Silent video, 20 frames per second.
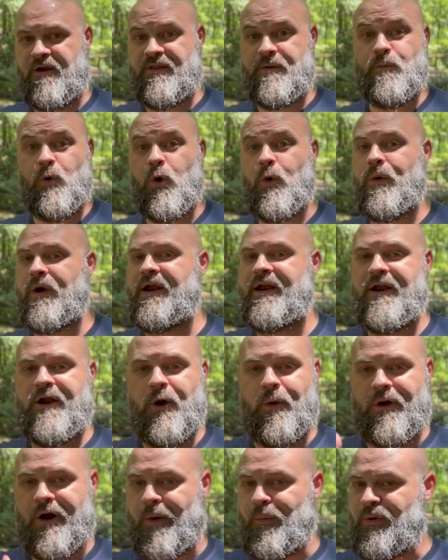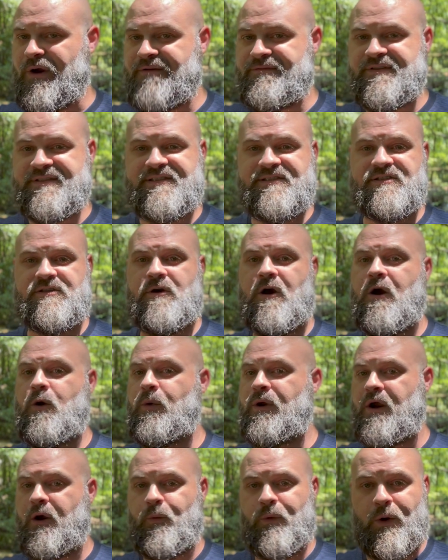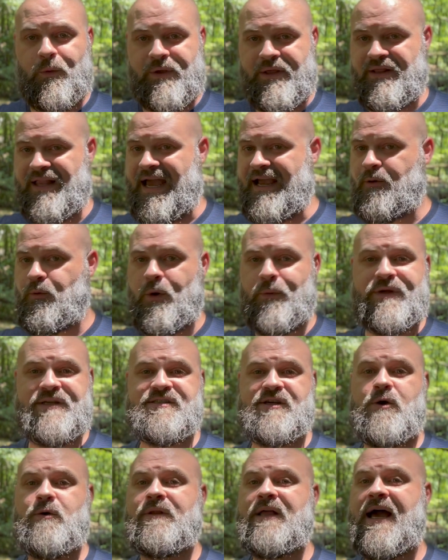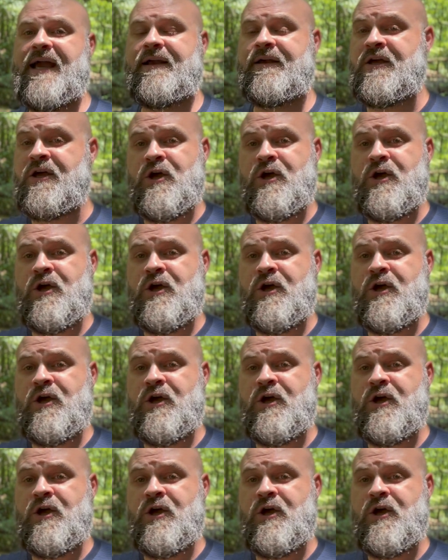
the more we're gonna know what our preferences are, what, our, what we like, what we don't like,